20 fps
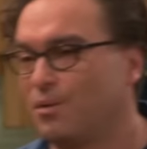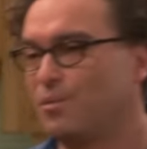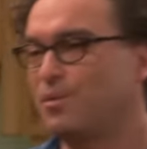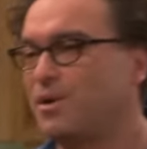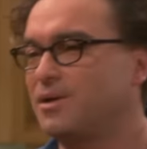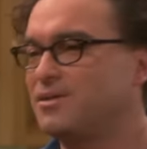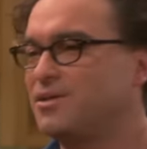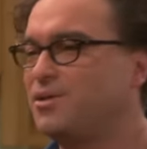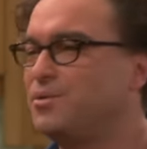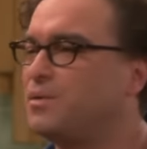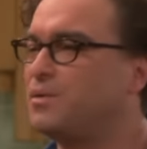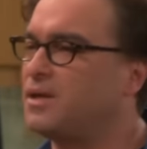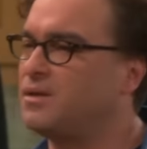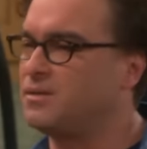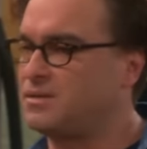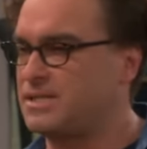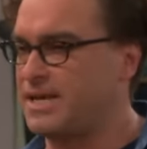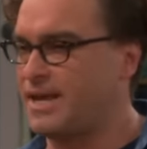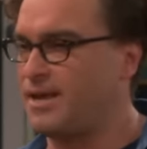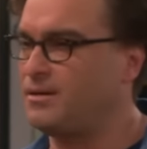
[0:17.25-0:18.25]
what you
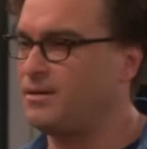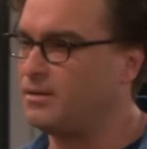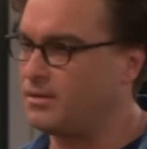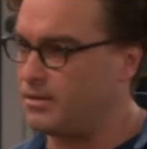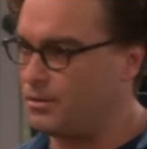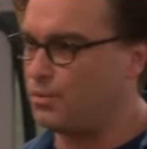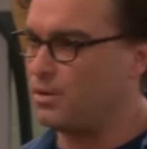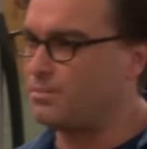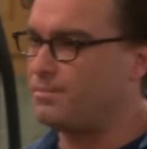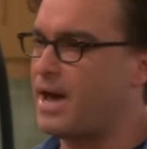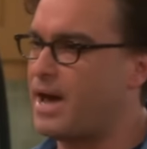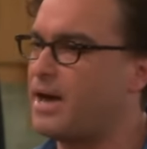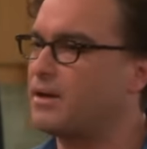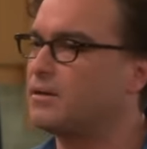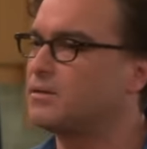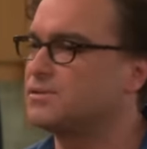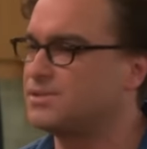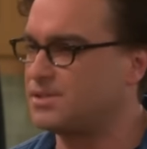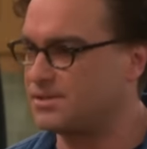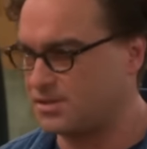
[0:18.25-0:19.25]
intended. What
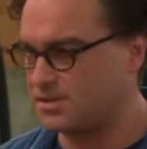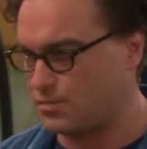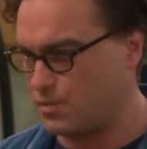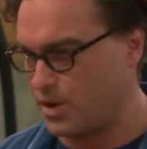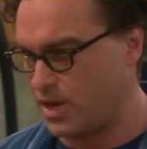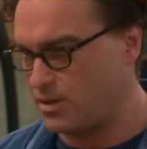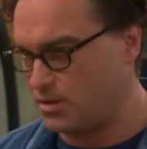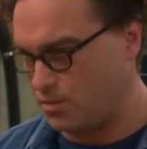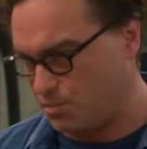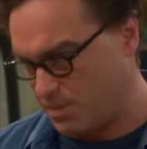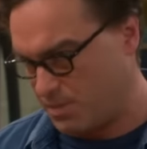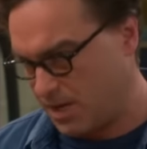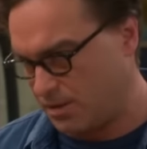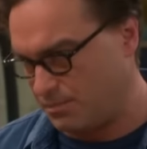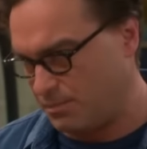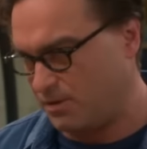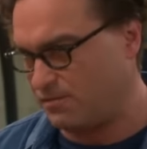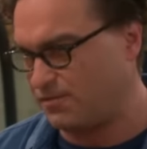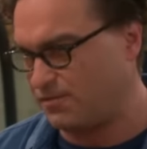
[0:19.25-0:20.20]
matters is the way you made me